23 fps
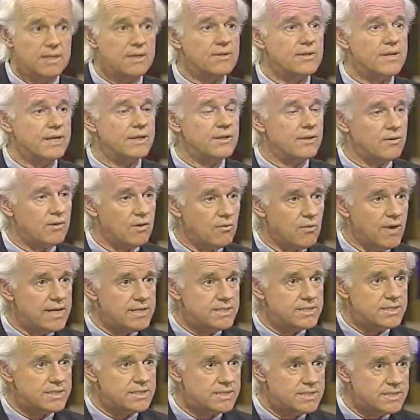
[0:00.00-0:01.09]
then there are
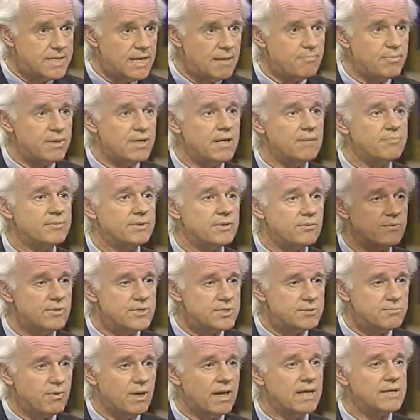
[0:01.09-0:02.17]
ways to step up the
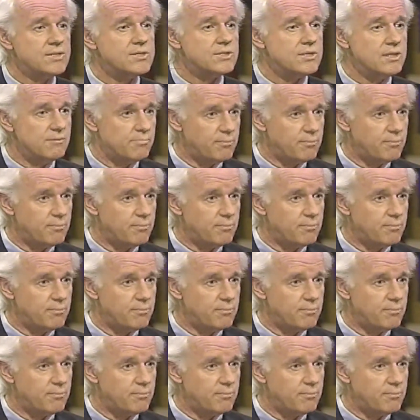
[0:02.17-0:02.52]
response